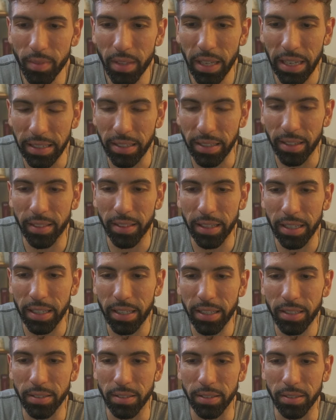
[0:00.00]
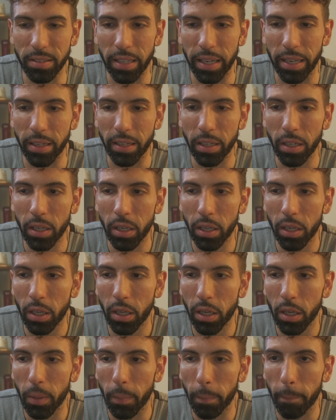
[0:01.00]
And the thing is, is that
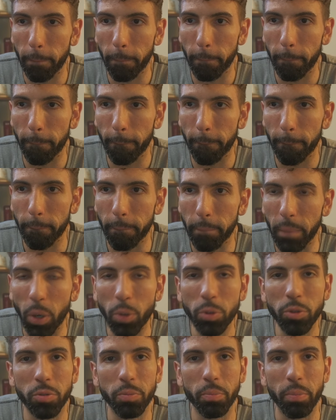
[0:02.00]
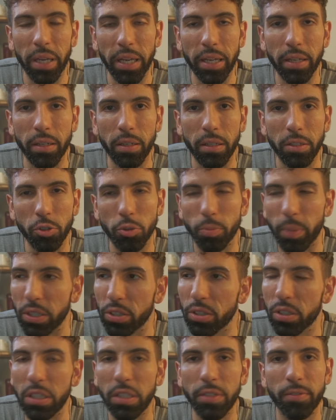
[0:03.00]
most men,
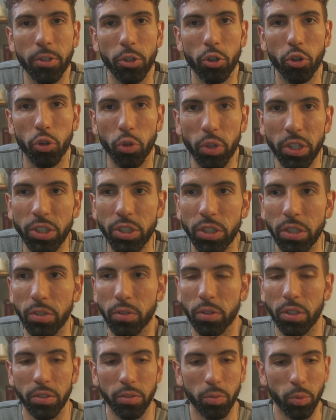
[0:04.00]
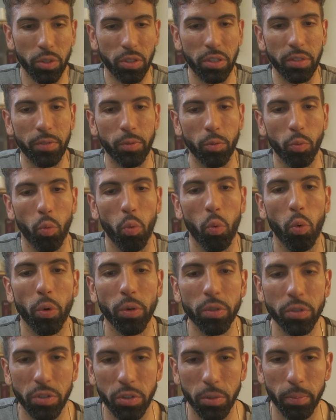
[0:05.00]
especially even Christians, because what's even
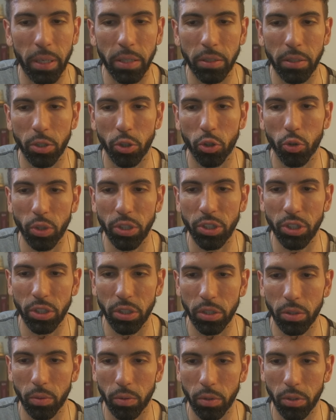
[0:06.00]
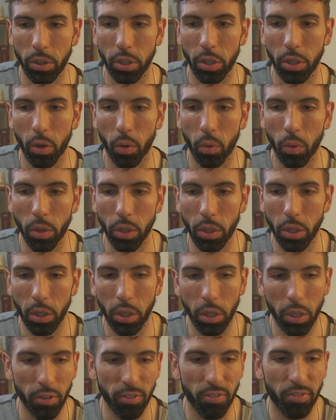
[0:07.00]
worst about the Christian, you know,
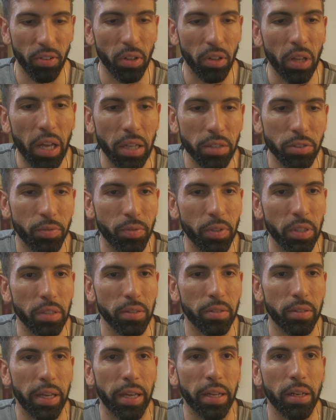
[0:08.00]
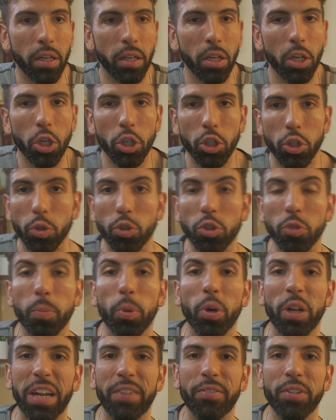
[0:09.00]
philosophy is that you just
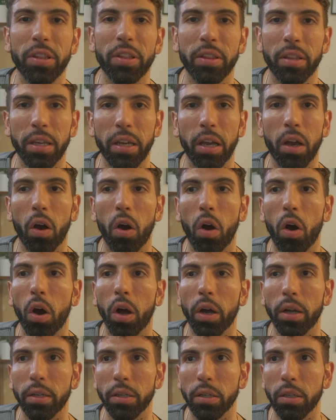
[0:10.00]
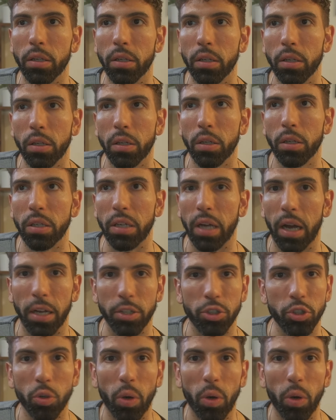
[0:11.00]
put everything on God.